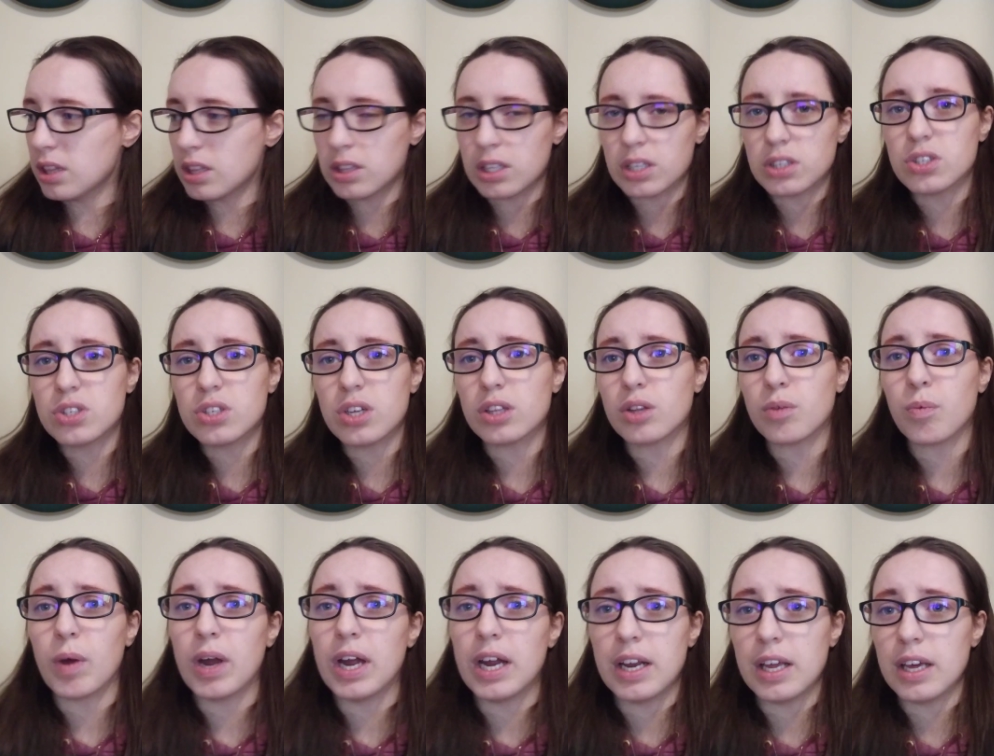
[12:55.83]
That's not the
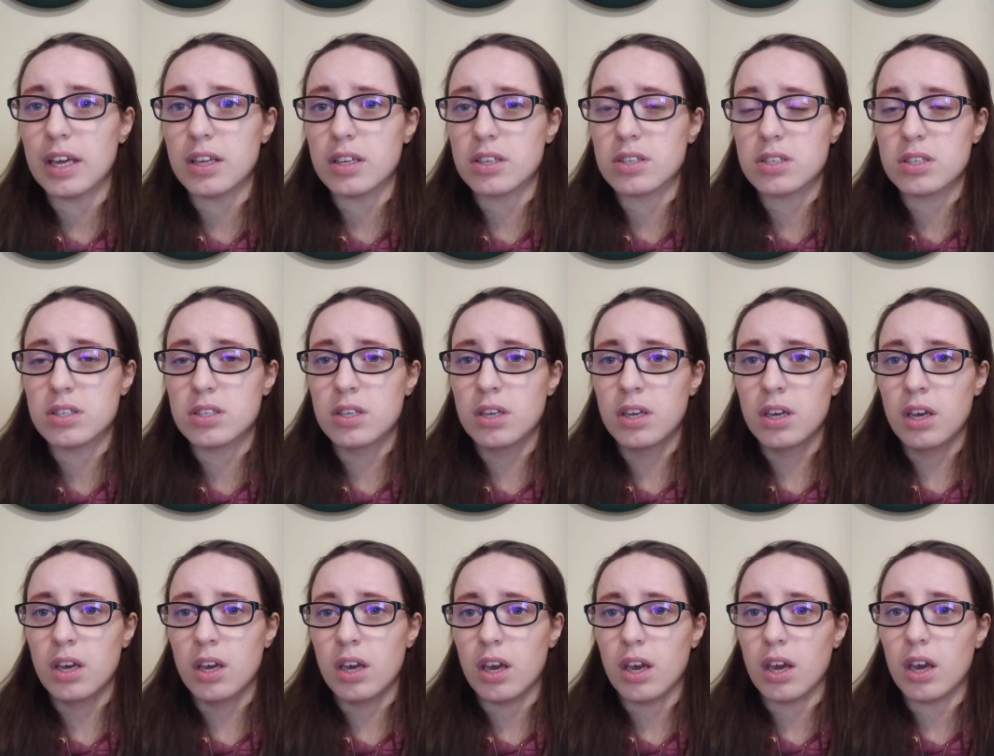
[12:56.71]
way it is
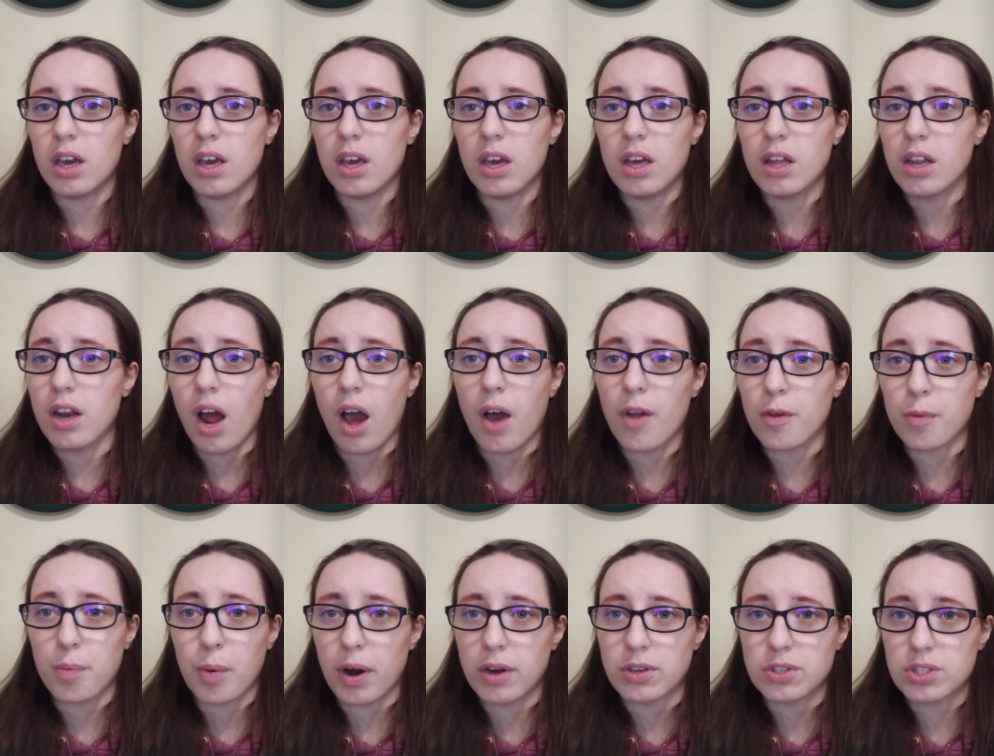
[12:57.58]
in other
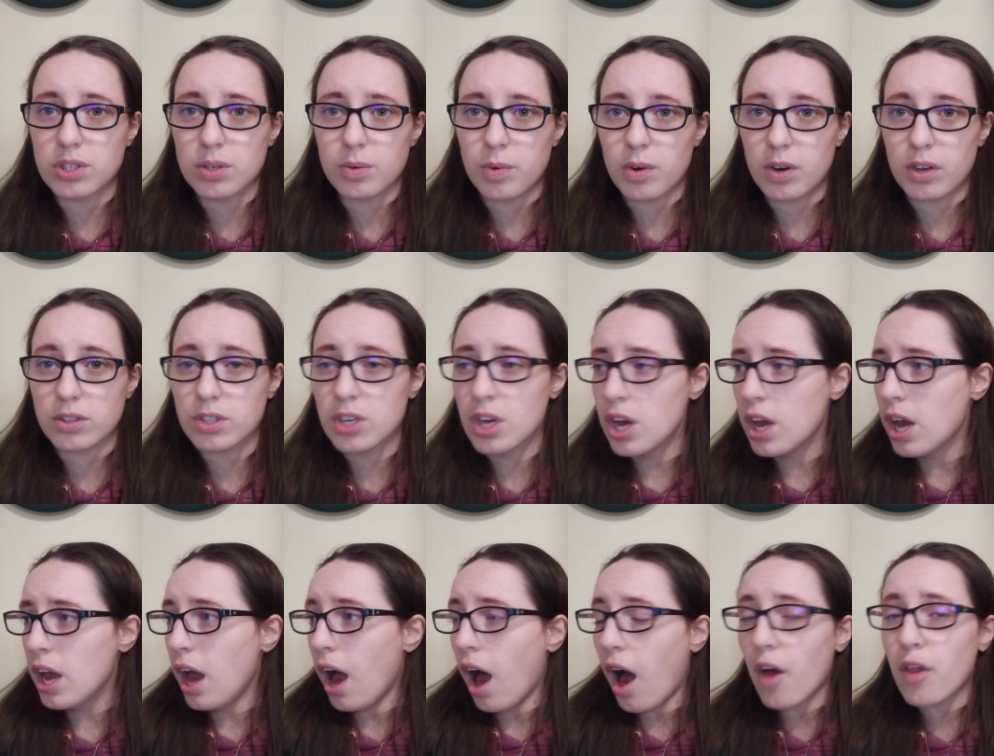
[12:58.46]
parts of the world.
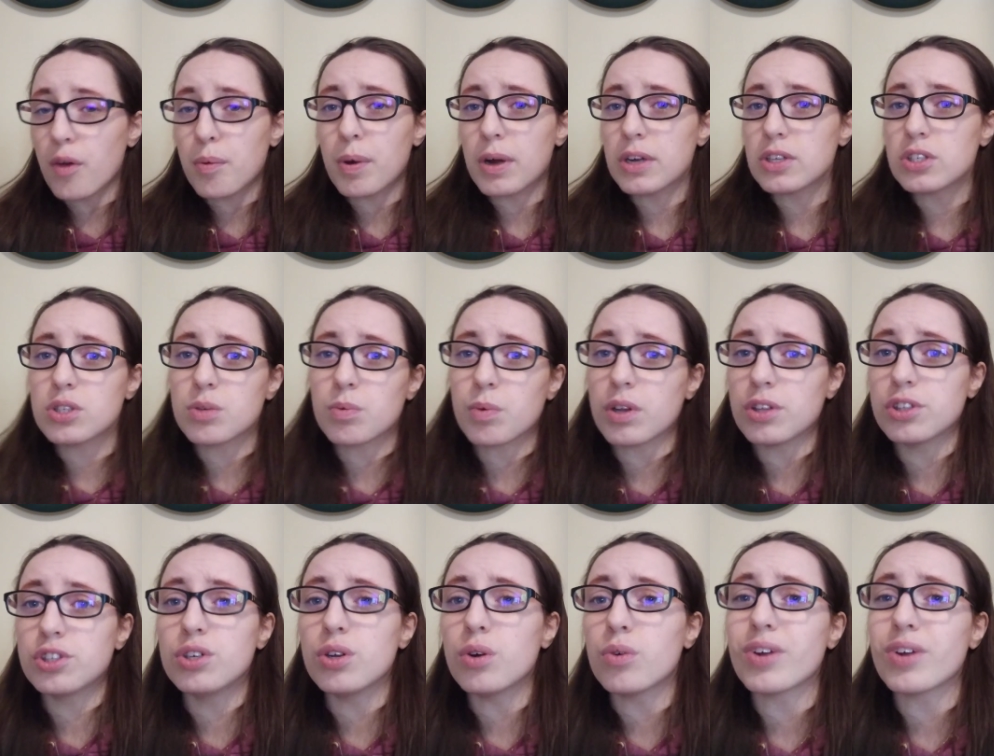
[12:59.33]
Other parts of the world, you